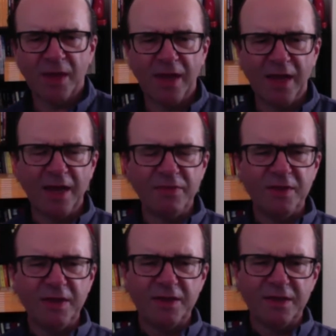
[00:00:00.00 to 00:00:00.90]
I
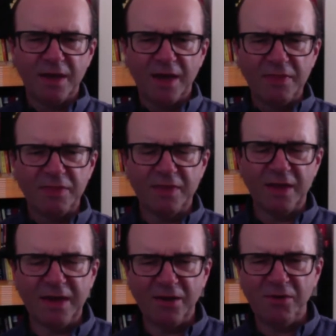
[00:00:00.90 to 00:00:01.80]
think
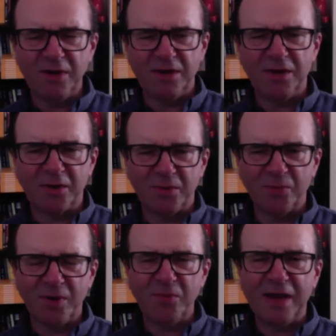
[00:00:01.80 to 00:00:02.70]
I don't, you know,
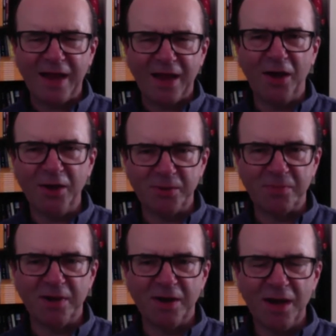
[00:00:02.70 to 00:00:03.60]
we're in our
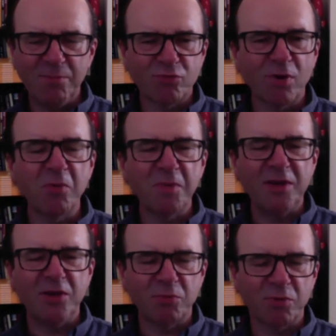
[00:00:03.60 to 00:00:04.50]
home. You're
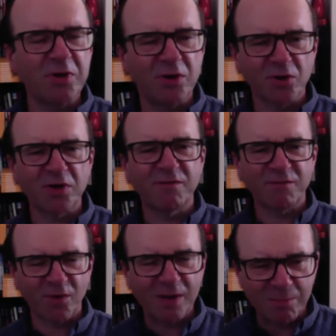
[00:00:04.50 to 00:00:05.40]
probably not going to
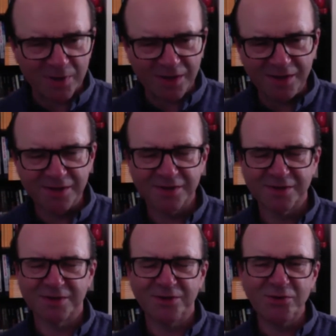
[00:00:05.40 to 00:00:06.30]
find me.
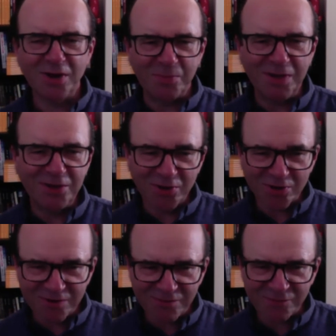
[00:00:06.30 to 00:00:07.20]
You know me, you're not
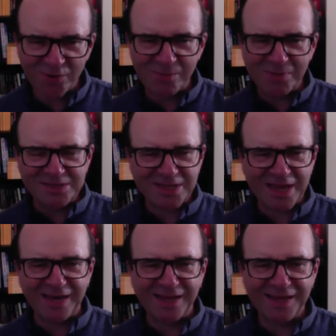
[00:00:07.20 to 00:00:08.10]
going to find me
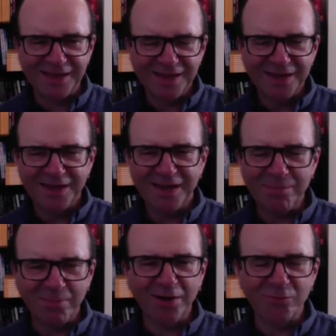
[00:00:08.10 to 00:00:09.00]
standing in
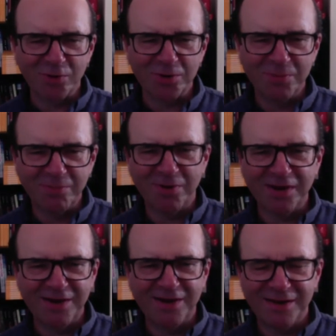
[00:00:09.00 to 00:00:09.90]
my room, in
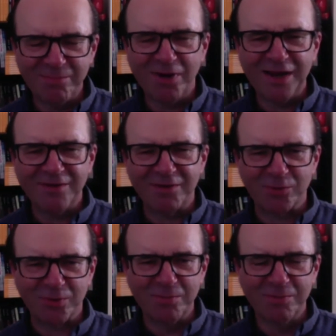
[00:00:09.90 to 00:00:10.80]
my living
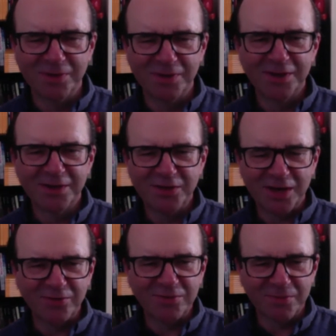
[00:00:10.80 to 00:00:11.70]
room, you
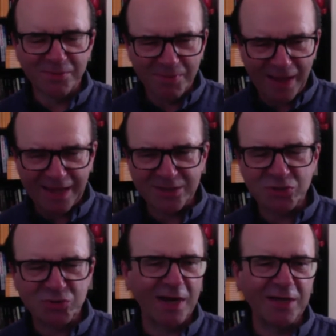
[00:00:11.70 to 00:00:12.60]
know, hands
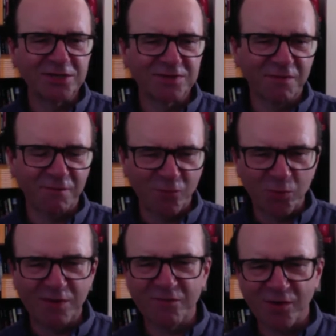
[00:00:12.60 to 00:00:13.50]
raised for
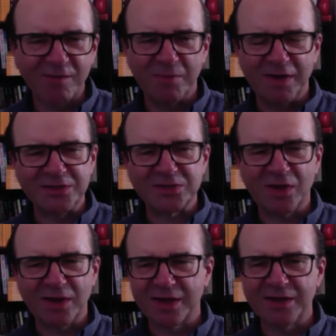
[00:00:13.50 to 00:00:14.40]
45 minutes
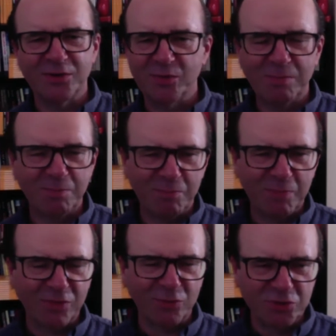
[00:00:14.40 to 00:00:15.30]
like I do in
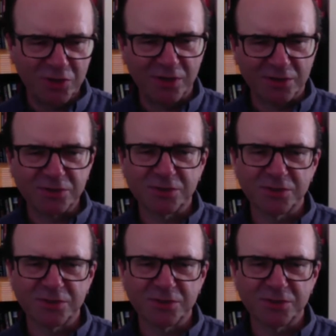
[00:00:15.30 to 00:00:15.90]
Bethel Church.